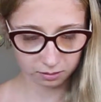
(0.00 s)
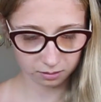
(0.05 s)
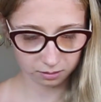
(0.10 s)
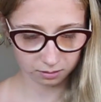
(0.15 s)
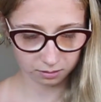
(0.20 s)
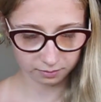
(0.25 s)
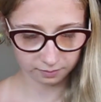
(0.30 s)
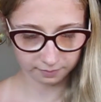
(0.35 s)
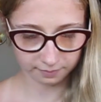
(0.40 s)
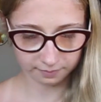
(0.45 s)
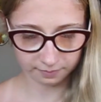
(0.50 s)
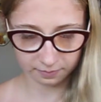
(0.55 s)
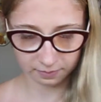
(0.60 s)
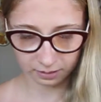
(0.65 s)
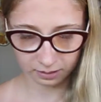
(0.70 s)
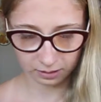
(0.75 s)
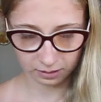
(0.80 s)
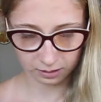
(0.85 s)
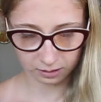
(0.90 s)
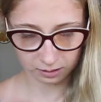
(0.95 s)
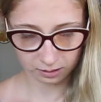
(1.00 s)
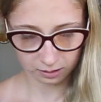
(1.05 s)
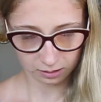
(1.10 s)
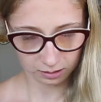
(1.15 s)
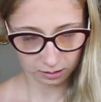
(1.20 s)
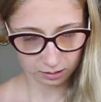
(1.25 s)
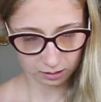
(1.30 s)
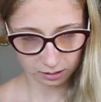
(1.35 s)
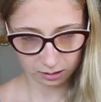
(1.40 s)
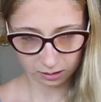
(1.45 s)

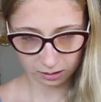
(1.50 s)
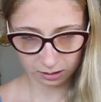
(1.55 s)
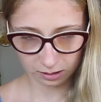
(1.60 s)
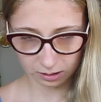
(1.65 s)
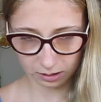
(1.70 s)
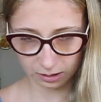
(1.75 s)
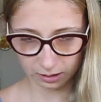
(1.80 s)
Nothing is said.